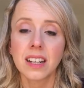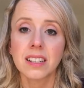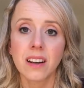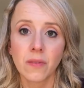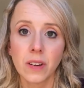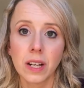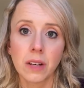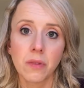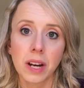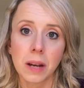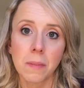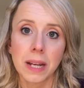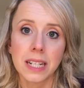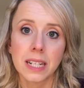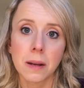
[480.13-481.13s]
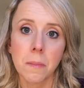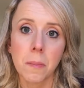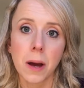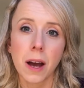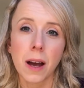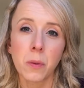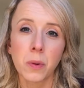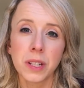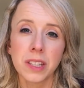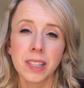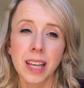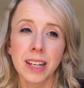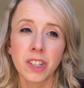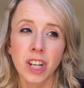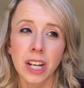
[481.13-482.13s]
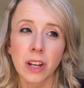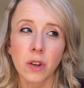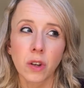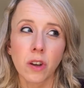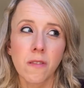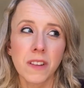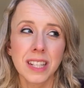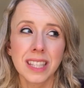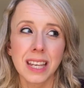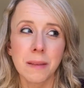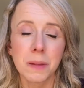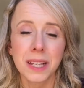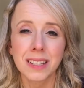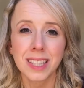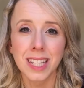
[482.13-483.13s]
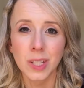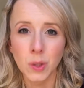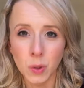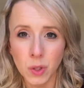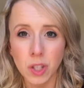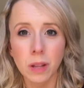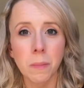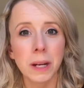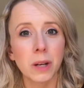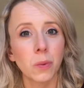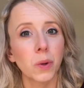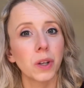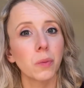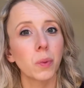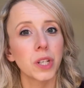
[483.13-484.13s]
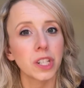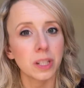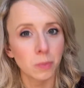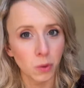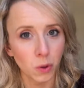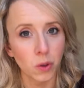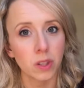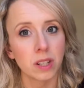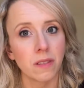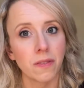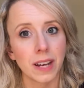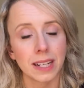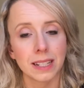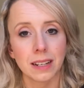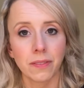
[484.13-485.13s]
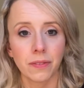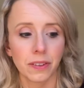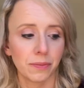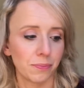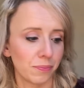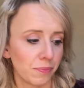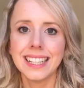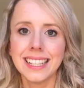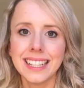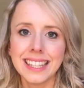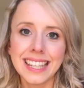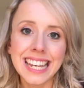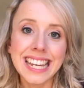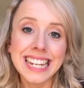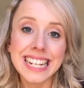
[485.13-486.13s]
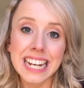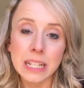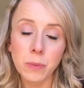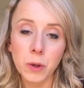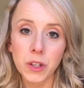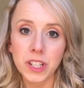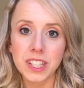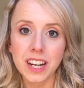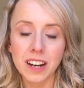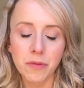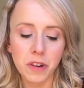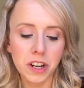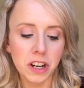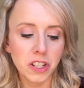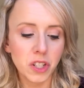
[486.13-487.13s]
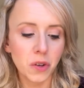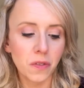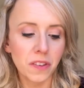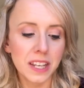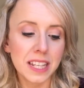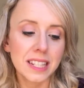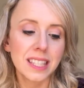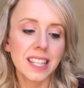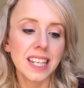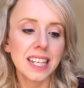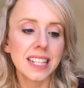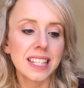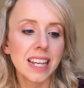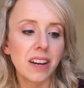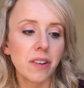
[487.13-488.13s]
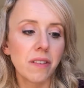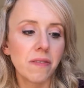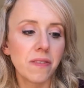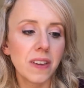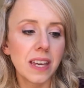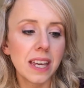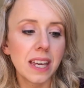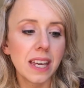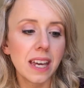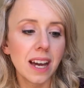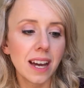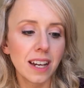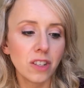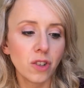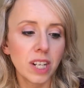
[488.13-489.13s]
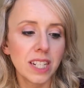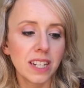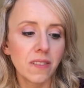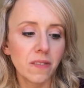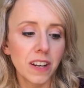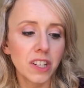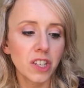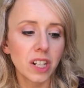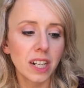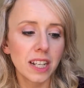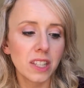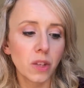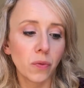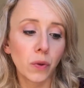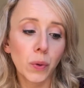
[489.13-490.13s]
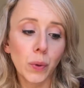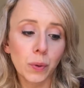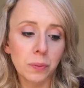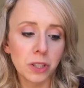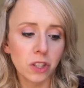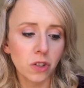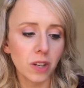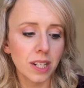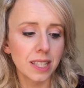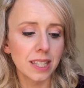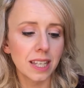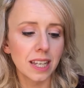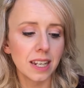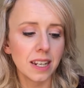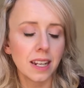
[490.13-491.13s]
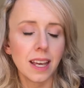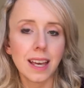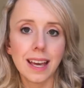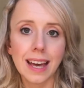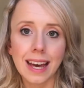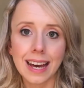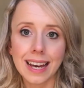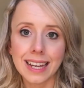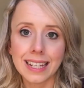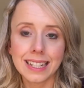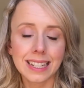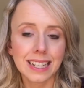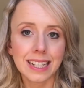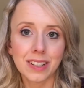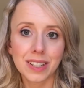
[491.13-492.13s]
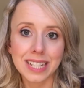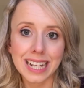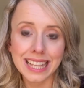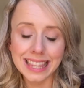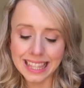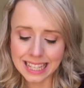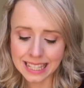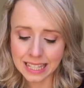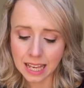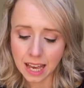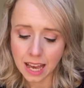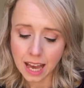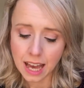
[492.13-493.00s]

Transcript: I definitely recommend it. But I would say check out QVC because they do the bigger one, which is more cost effective. The next product I've run out of is the CeraVe Hydrating Facial Cleanser for normal to dry skin, and it looks like this.